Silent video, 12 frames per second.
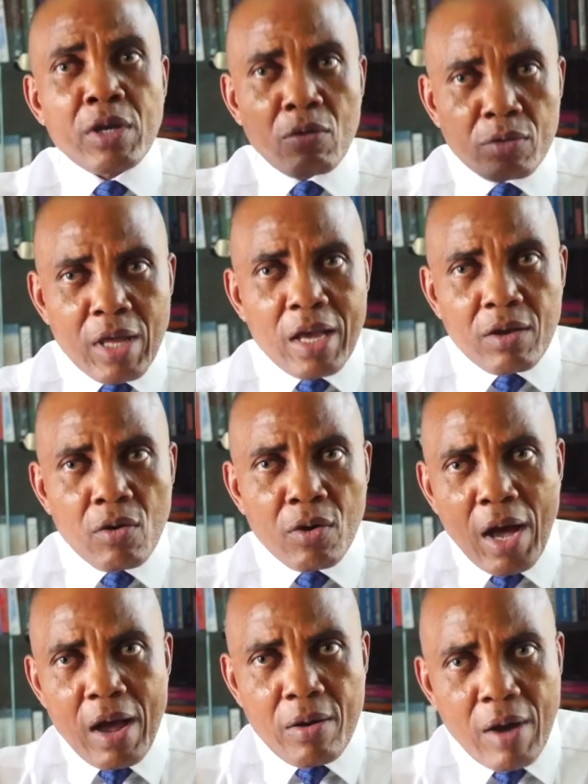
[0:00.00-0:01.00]
they will then
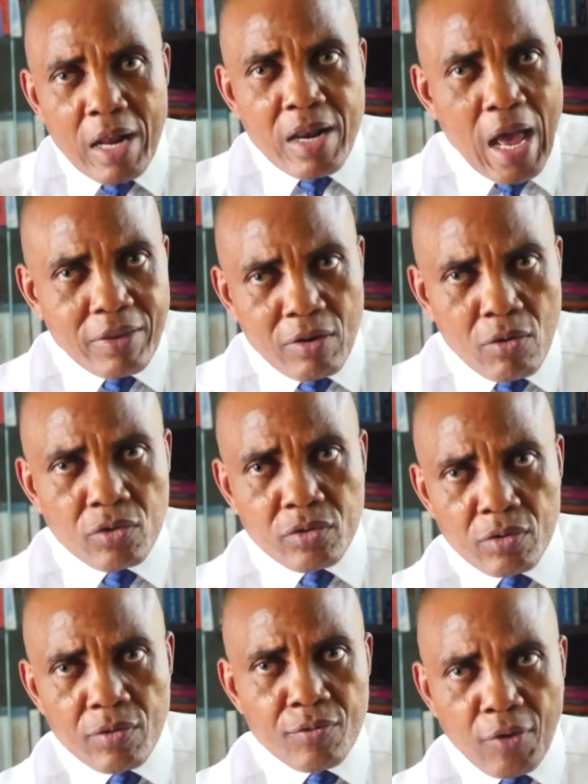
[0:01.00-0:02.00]
go and write the
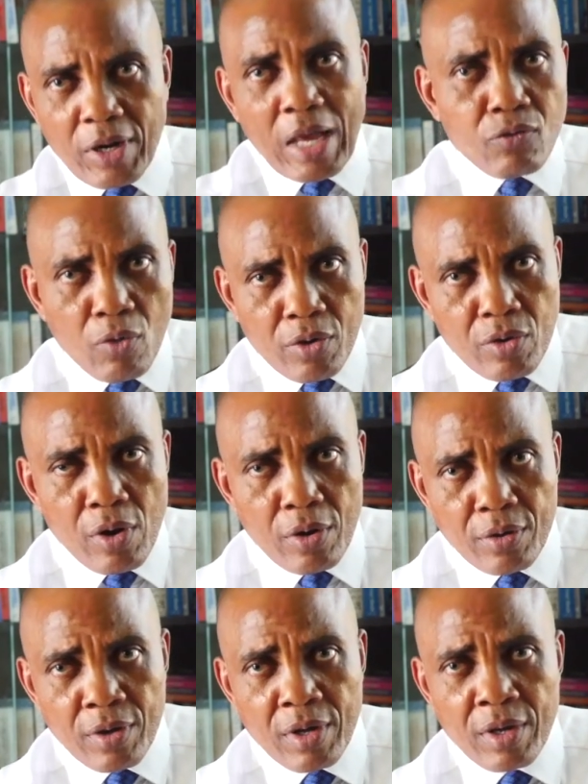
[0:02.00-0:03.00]
articles for that one union.